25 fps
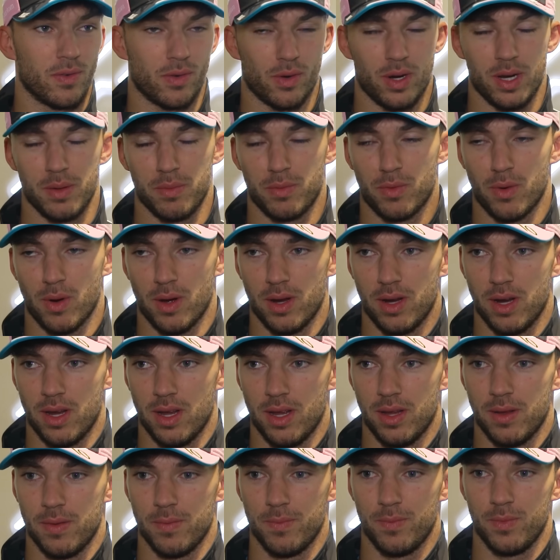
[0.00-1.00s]
grip. Quite
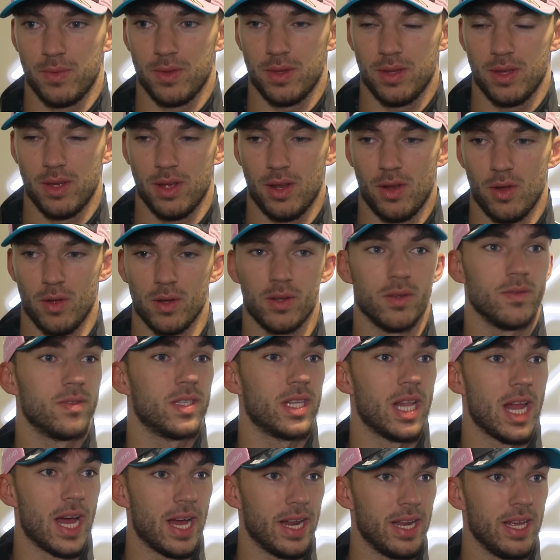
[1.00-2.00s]
a lot of
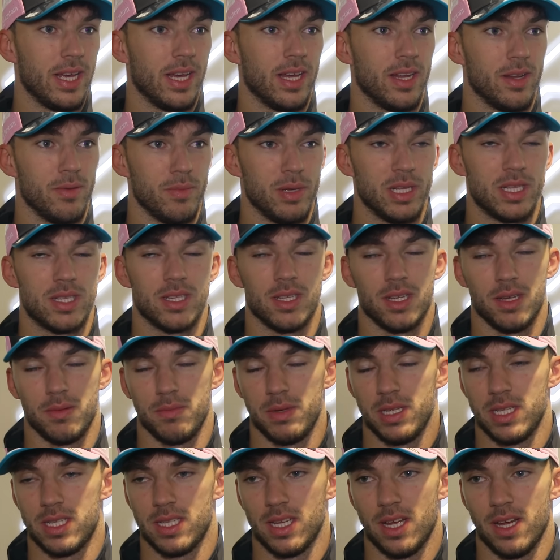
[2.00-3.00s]
sliding and a bit,
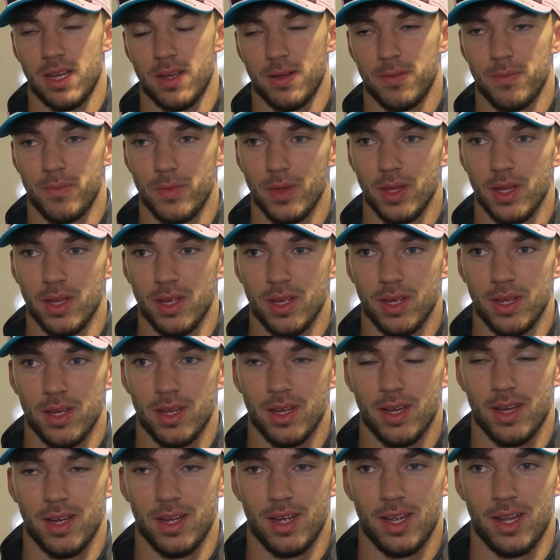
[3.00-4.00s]

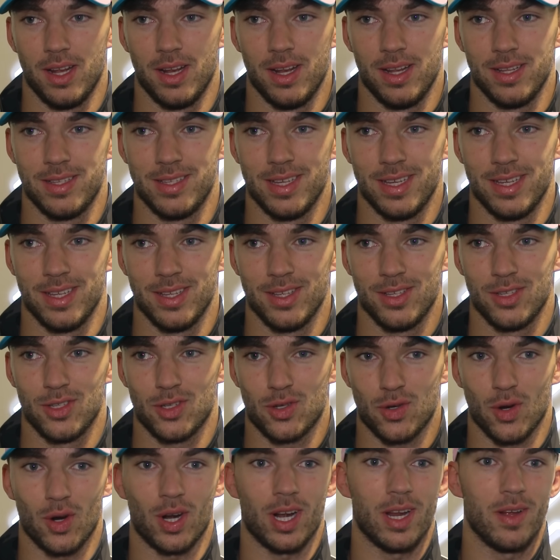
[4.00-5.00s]
let's say,
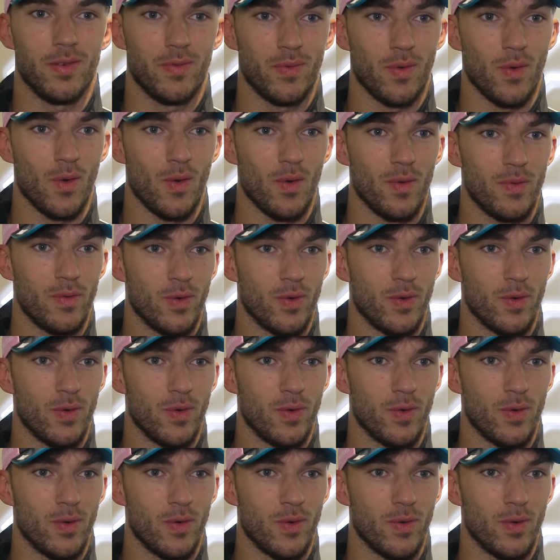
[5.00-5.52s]
struggling for